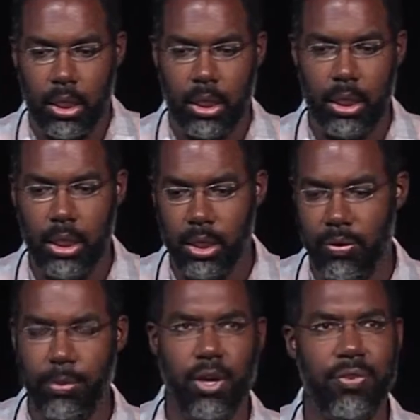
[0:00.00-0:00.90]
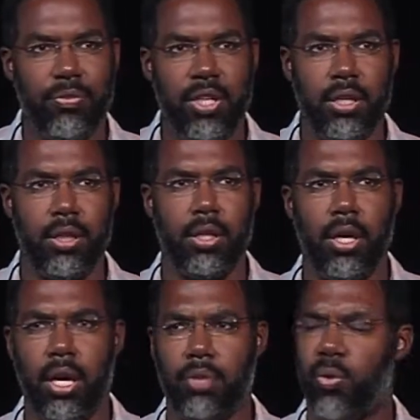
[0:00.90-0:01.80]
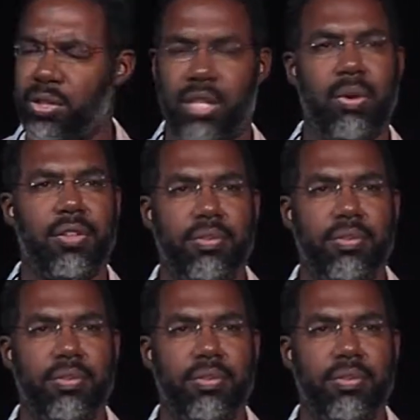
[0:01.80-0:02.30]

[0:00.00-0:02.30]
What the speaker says: February 14th rather,